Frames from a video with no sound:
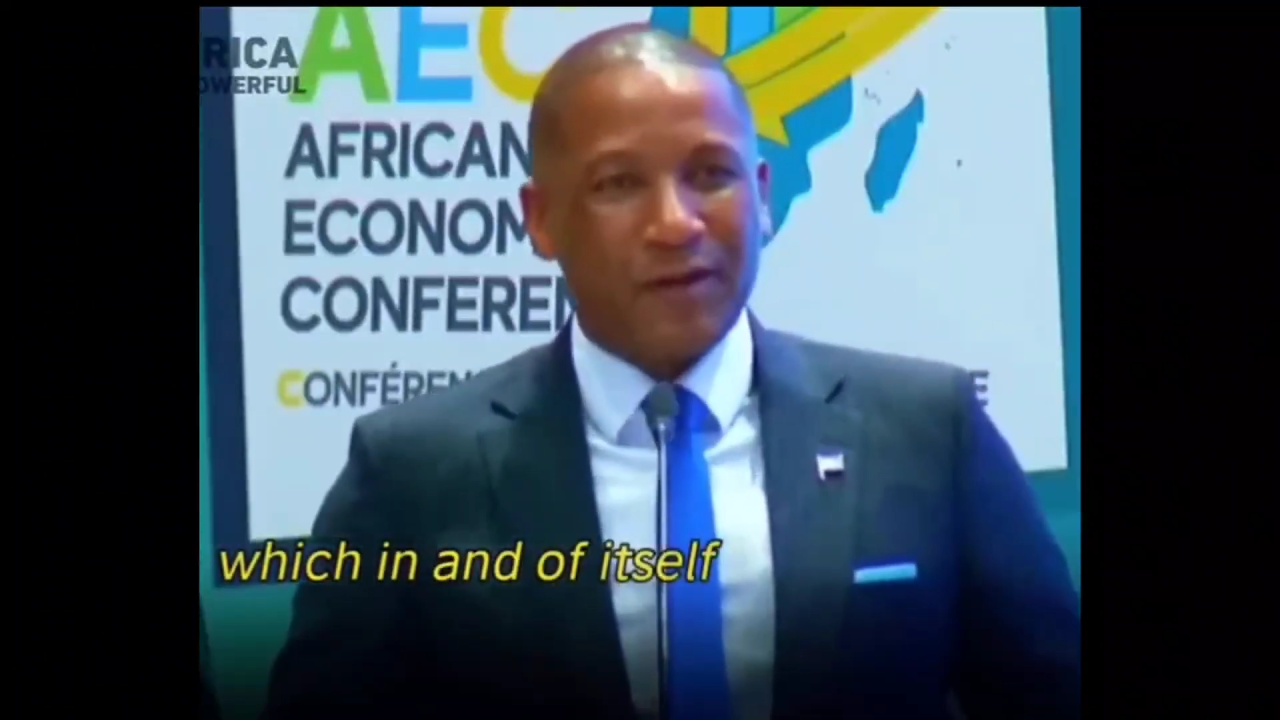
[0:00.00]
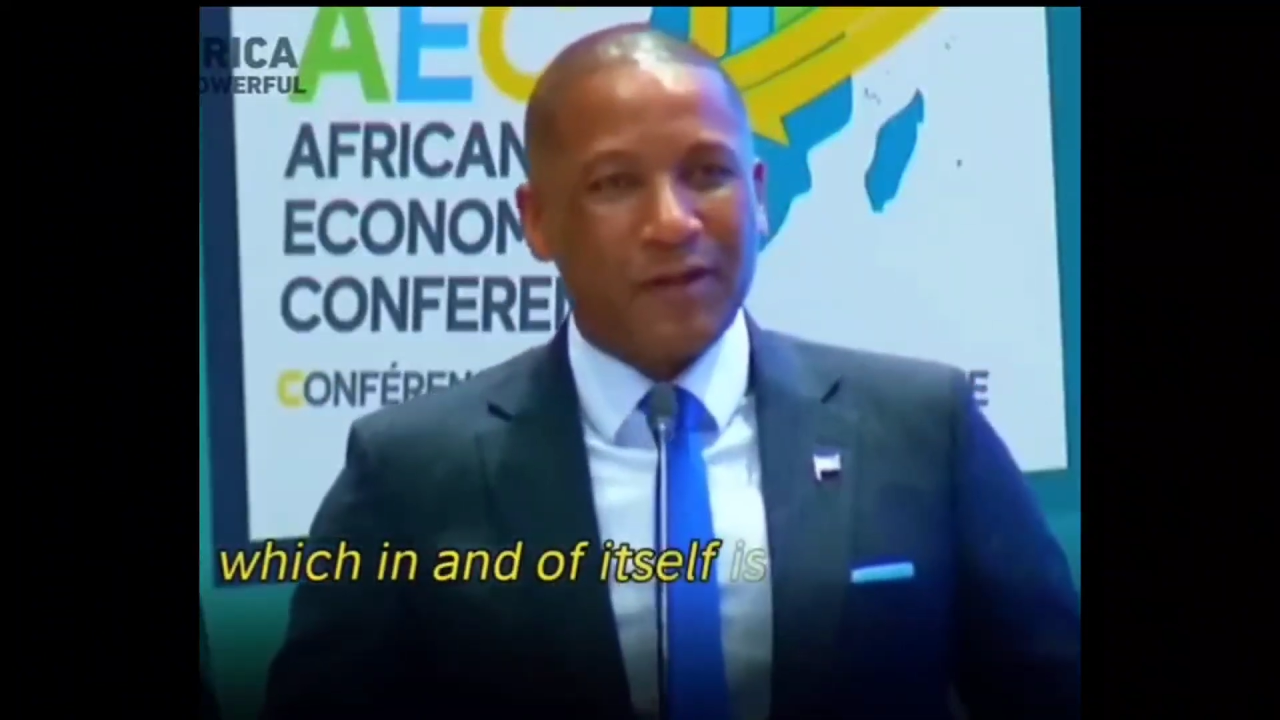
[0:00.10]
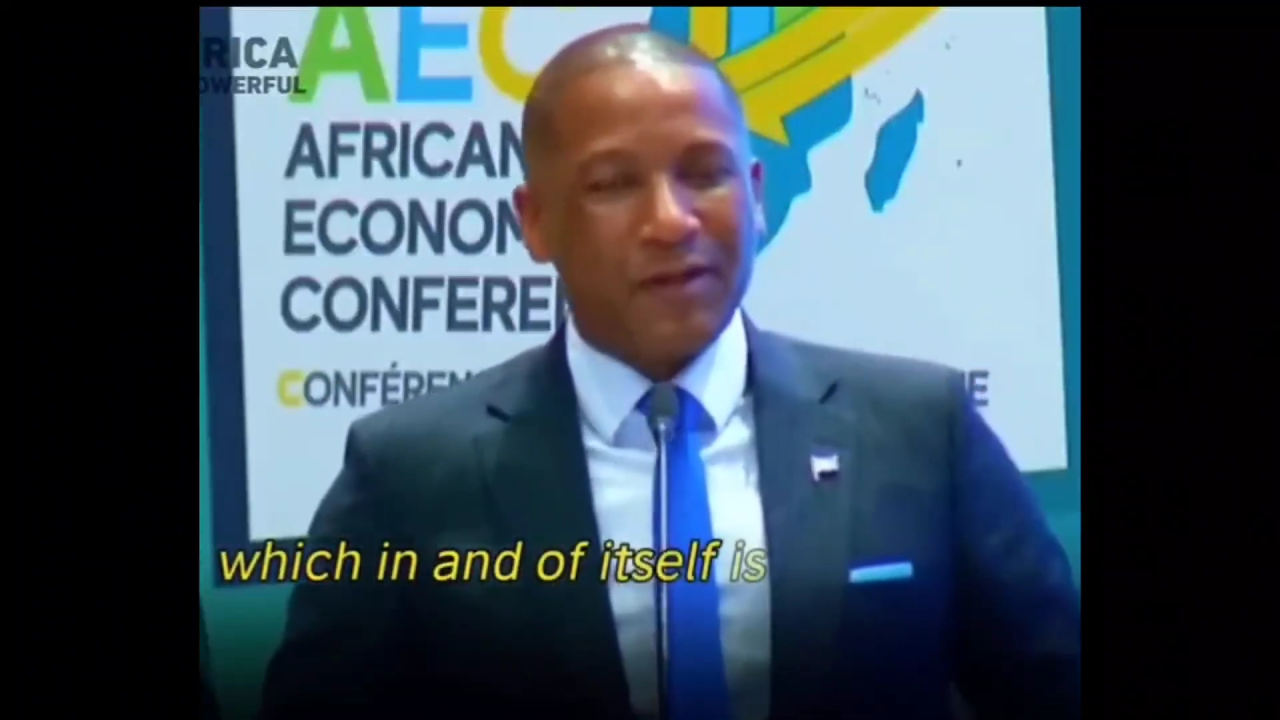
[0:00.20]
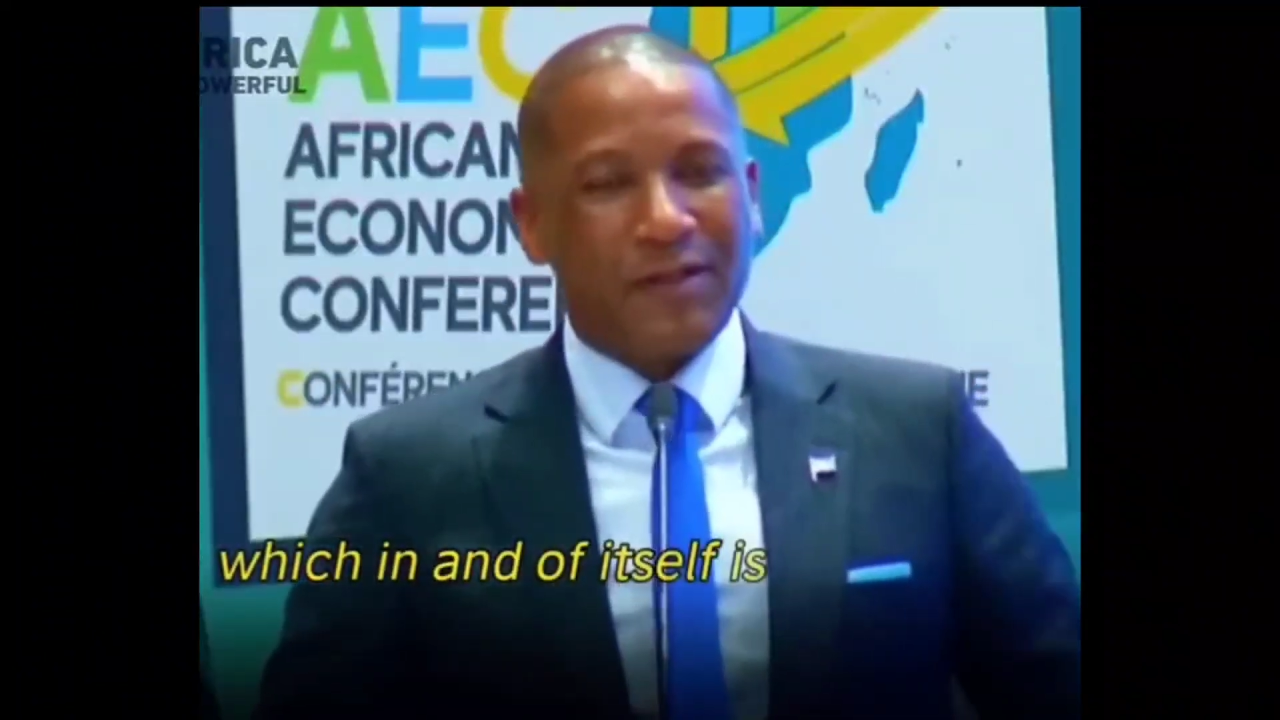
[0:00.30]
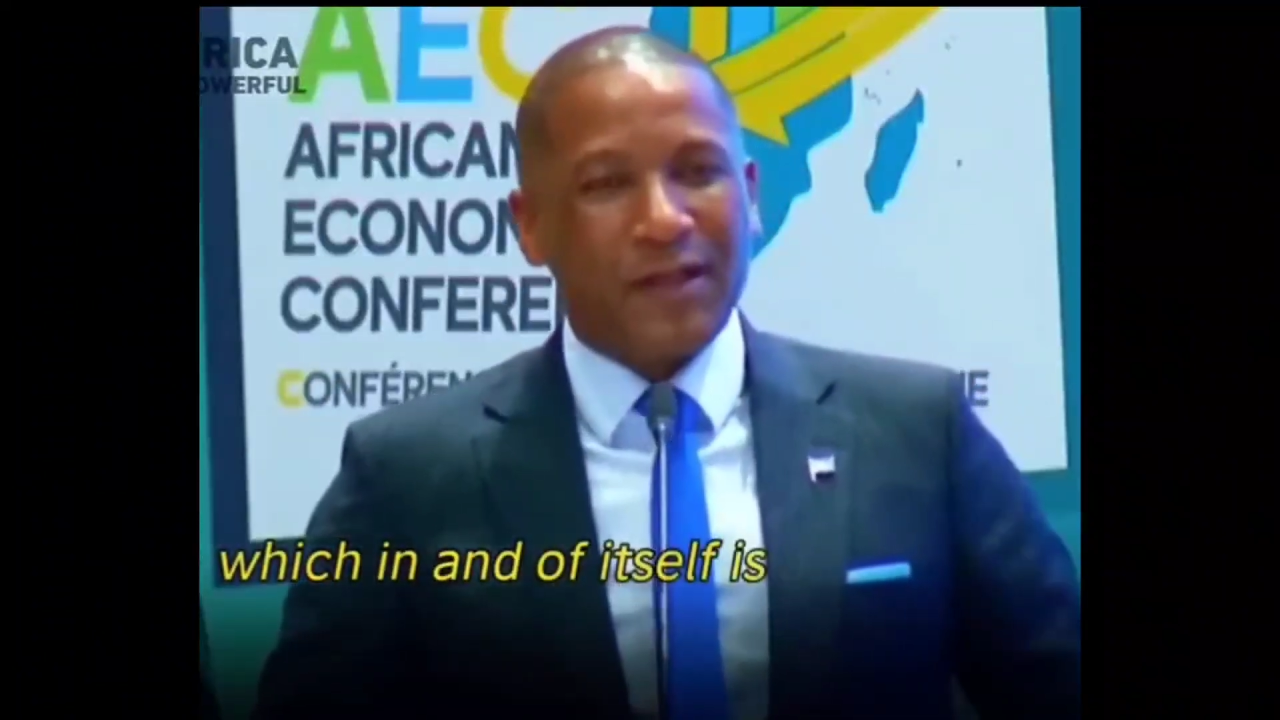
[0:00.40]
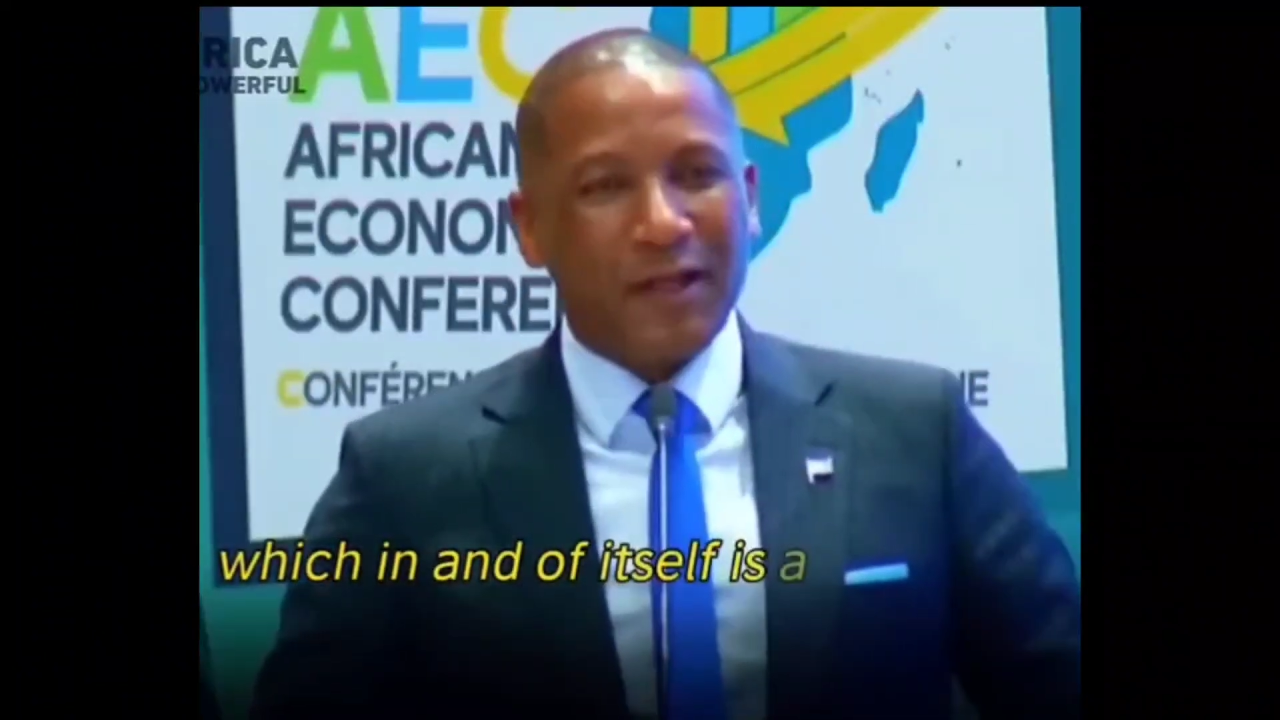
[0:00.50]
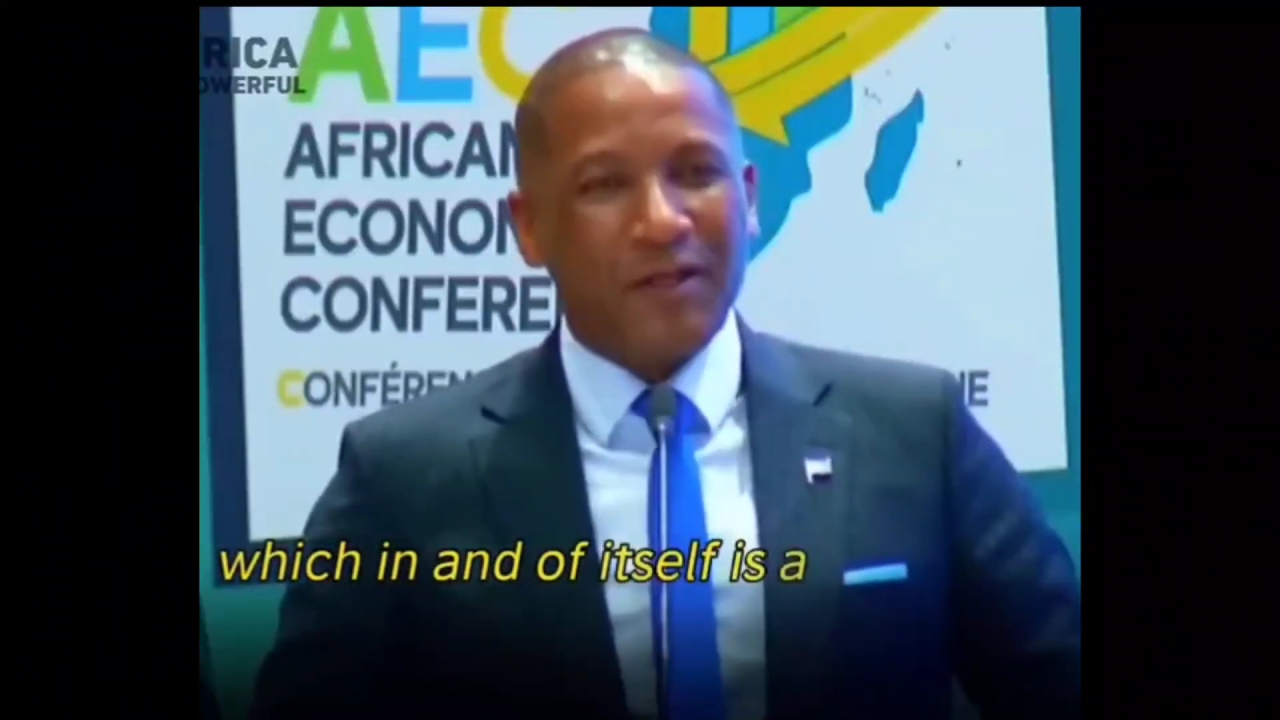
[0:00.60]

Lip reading: is a